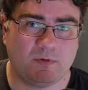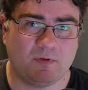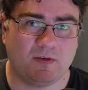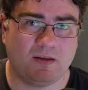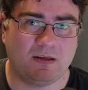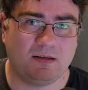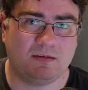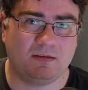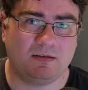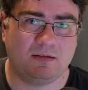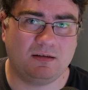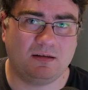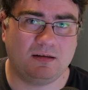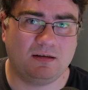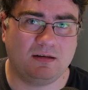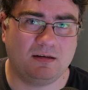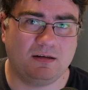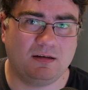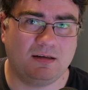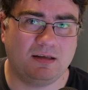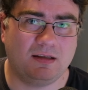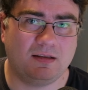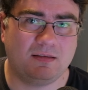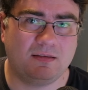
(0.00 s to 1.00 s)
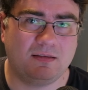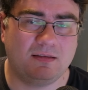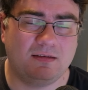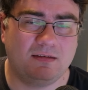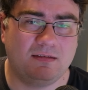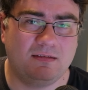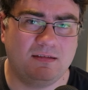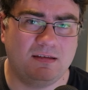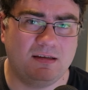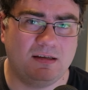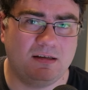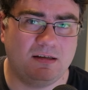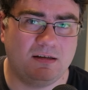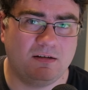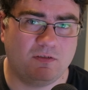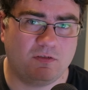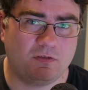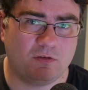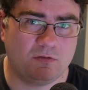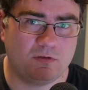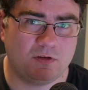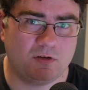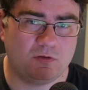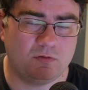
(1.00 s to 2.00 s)
that get the
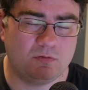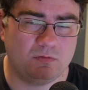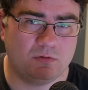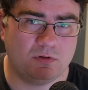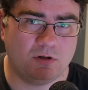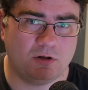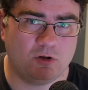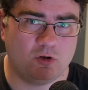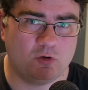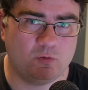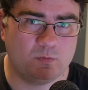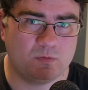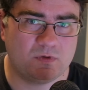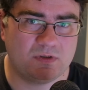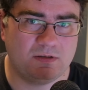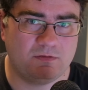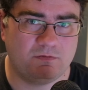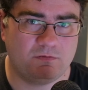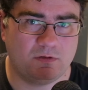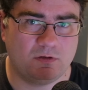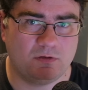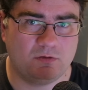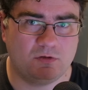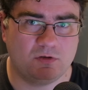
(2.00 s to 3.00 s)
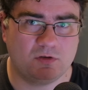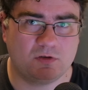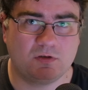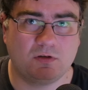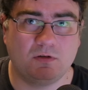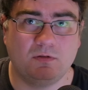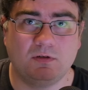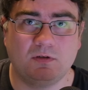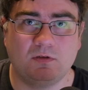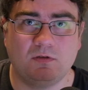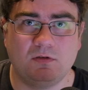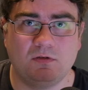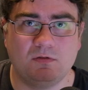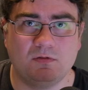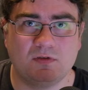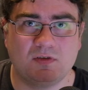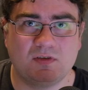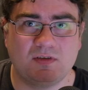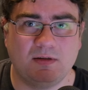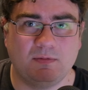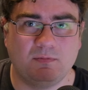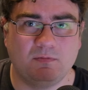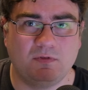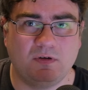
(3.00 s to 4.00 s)
32 ohms if you're just going to
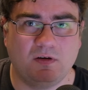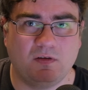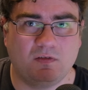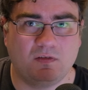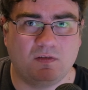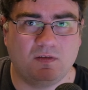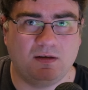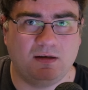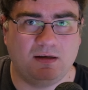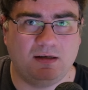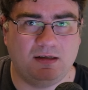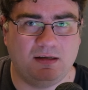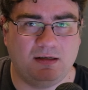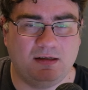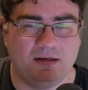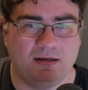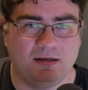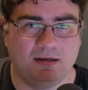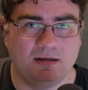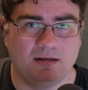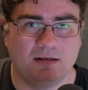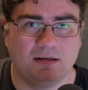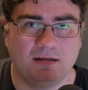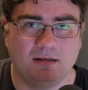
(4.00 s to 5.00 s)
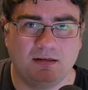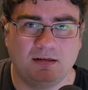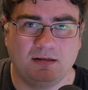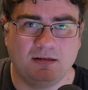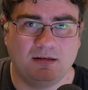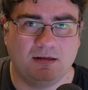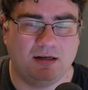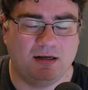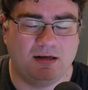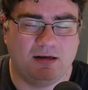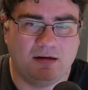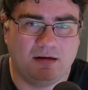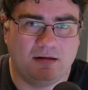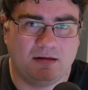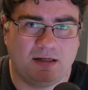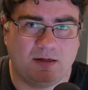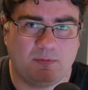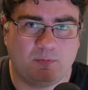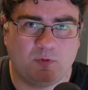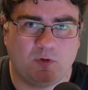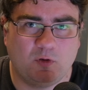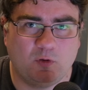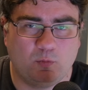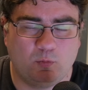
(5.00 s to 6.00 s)
use them with a
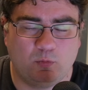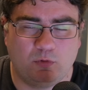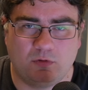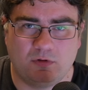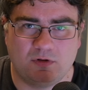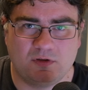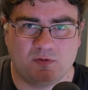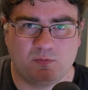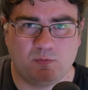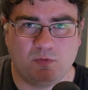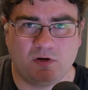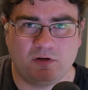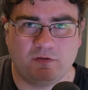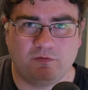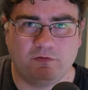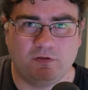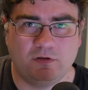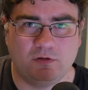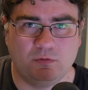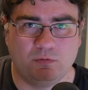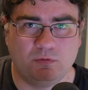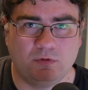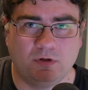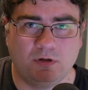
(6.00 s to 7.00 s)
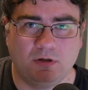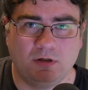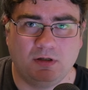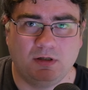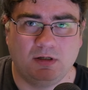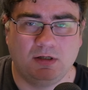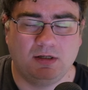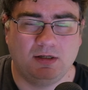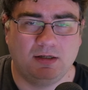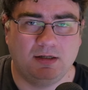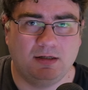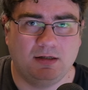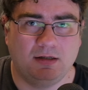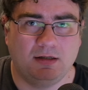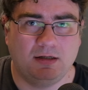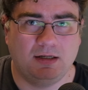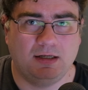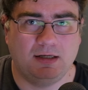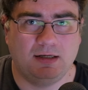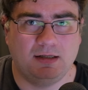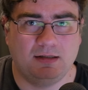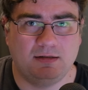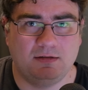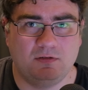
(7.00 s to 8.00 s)
laptop or a smartphone.
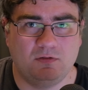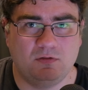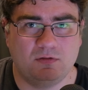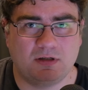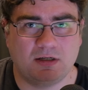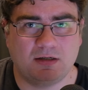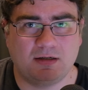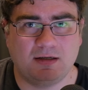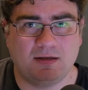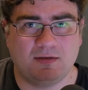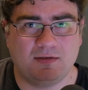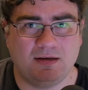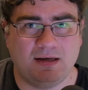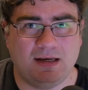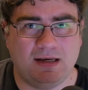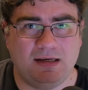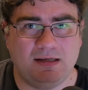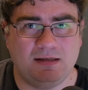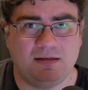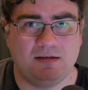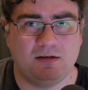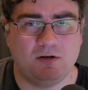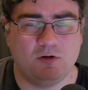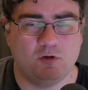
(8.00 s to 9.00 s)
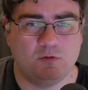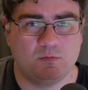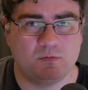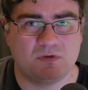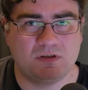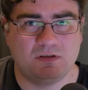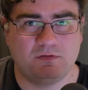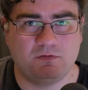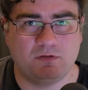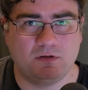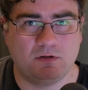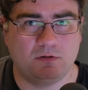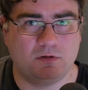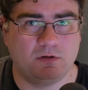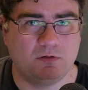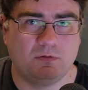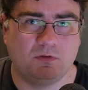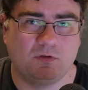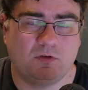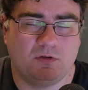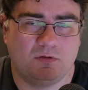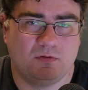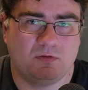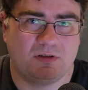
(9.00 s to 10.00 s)
And you can get the 80 ohms if you're
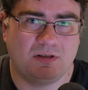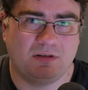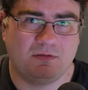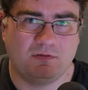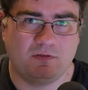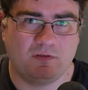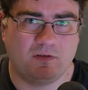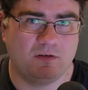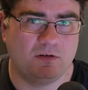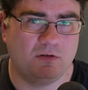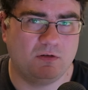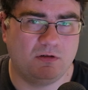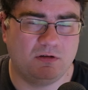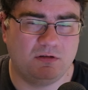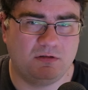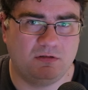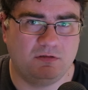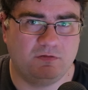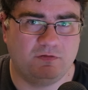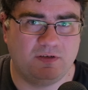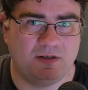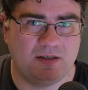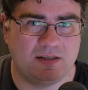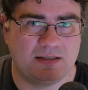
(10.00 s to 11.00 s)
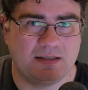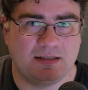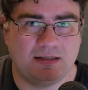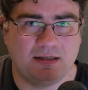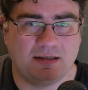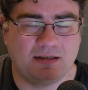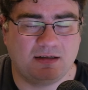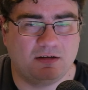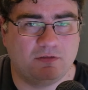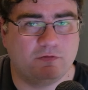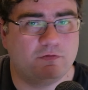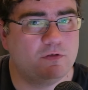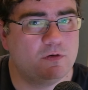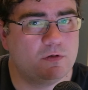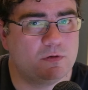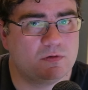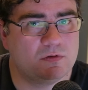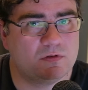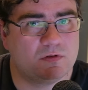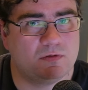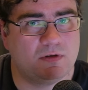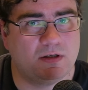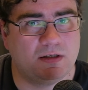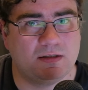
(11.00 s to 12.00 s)
going to use it with an audio phase like a
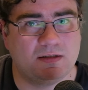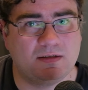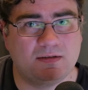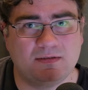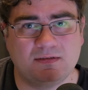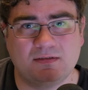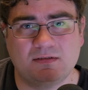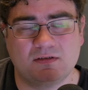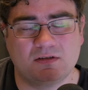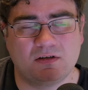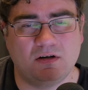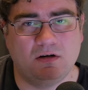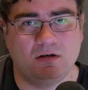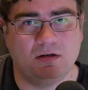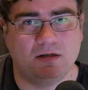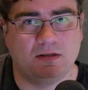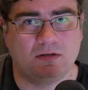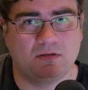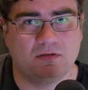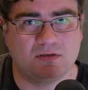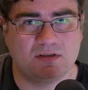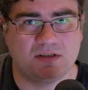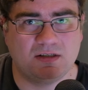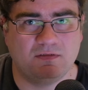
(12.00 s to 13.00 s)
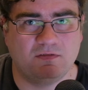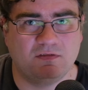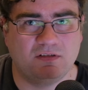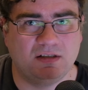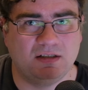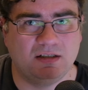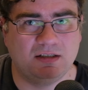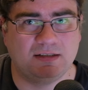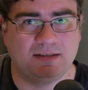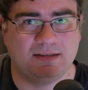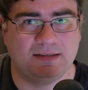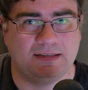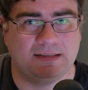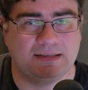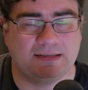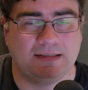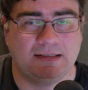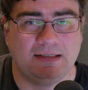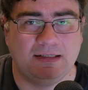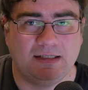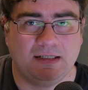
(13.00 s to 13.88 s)
Focusrite Scarlett or something like that.